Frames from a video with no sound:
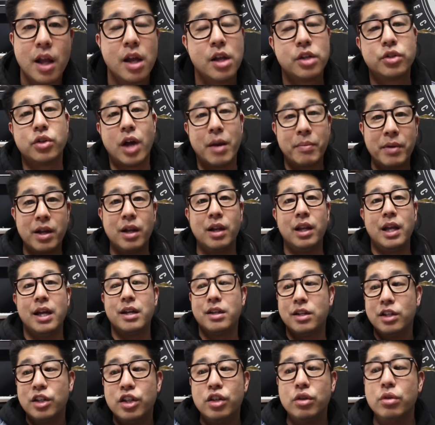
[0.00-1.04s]
So I'm gonna
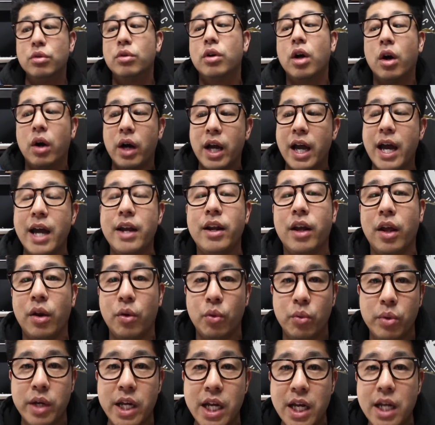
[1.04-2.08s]
let you go ahead
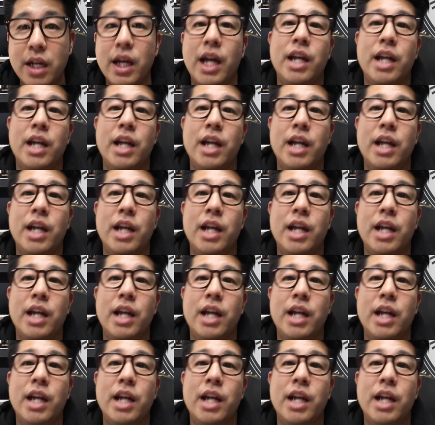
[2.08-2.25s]
and read